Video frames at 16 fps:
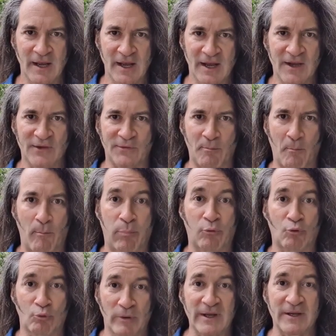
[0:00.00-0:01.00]
his
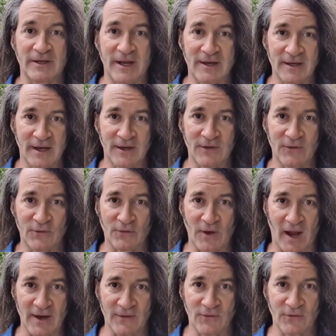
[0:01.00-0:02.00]
brilliant
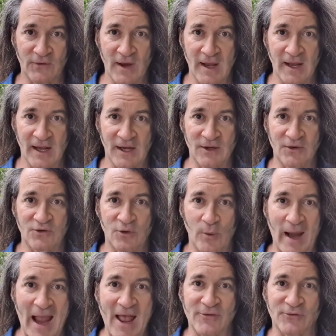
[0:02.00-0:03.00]
insights
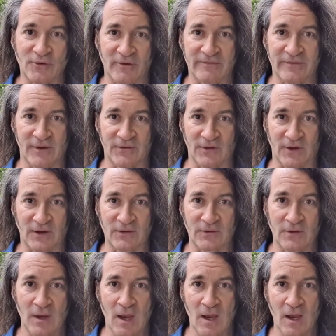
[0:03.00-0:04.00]
into astrophysics